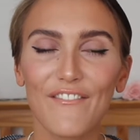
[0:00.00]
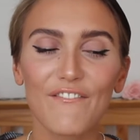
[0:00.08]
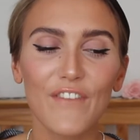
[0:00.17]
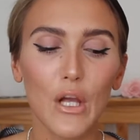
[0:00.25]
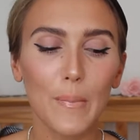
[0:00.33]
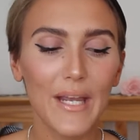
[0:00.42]

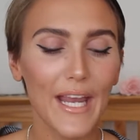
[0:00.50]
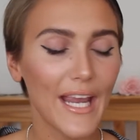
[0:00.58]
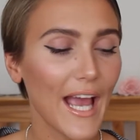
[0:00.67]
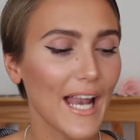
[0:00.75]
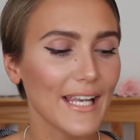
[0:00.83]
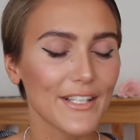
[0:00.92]
I'm
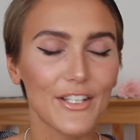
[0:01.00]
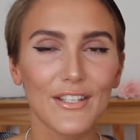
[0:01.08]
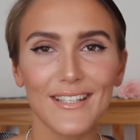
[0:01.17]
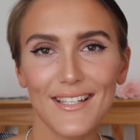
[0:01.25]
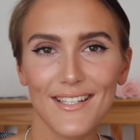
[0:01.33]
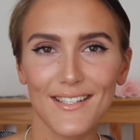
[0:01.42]
filming a
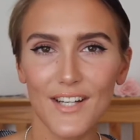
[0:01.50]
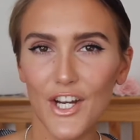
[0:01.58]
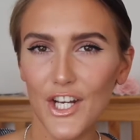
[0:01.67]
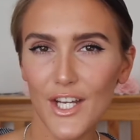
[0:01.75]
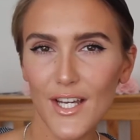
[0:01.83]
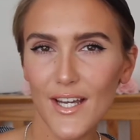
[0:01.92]
little
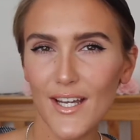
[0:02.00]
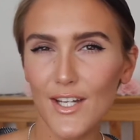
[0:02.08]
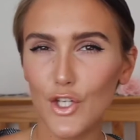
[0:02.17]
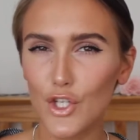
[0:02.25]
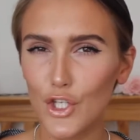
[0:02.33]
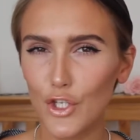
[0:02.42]

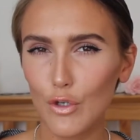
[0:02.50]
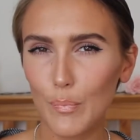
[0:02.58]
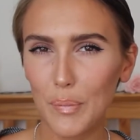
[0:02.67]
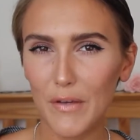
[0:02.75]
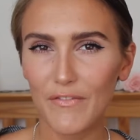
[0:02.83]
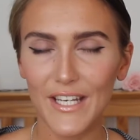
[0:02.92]
designer
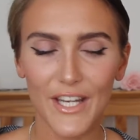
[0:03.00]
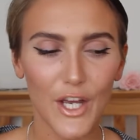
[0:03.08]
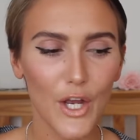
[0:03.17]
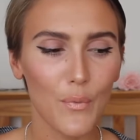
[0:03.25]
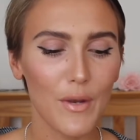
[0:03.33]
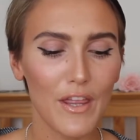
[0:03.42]
dupe
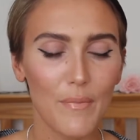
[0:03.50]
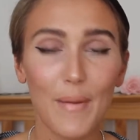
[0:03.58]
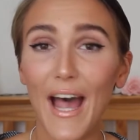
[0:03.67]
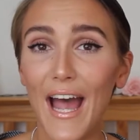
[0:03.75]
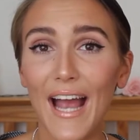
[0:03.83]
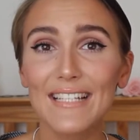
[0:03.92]
video with
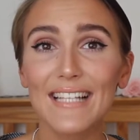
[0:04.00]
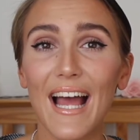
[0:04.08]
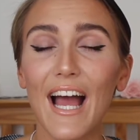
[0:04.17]
bags